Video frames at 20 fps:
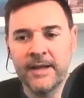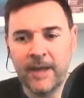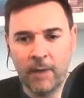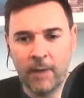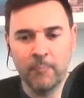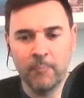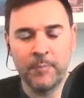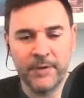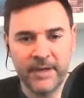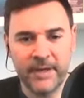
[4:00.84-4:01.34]

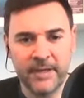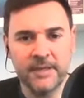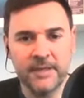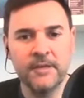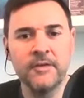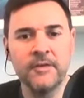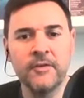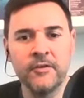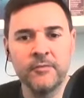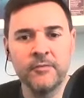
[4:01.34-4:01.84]

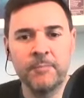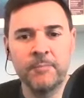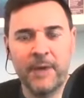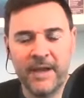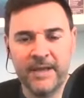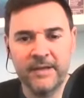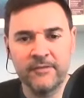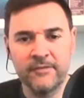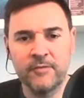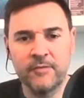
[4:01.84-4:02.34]
company that's
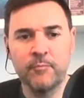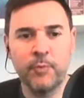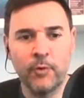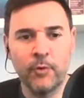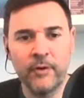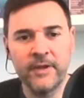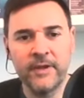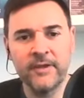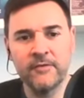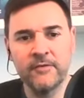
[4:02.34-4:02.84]
paying its
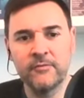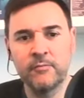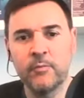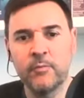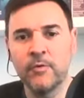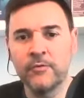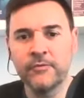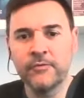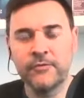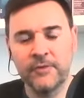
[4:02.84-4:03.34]
employees
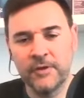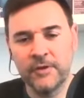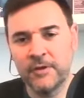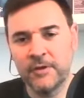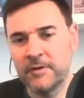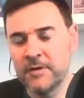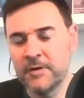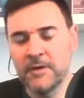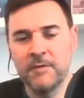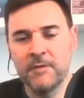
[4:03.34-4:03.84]
wants
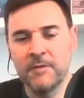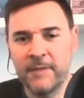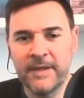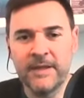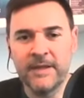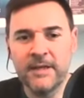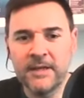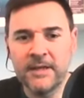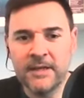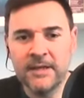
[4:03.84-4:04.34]
to
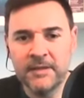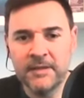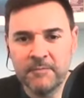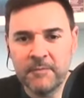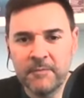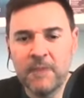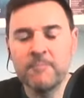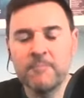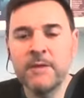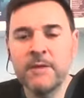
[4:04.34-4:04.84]
make
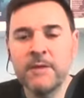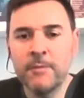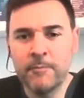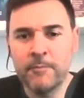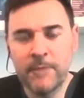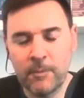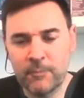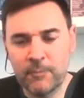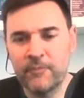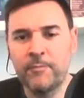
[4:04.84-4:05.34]
a minimum
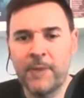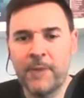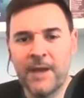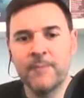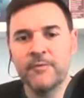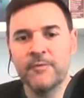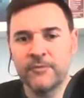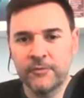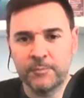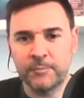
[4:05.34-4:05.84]
number of
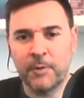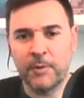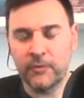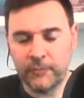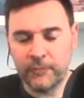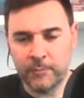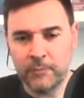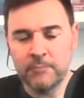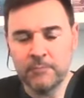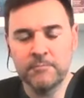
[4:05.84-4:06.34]
payments as
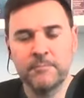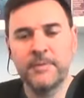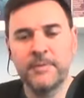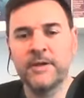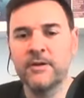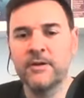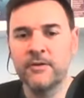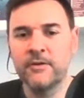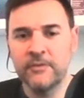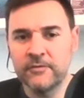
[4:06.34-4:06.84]
possible
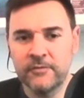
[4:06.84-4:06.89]
because,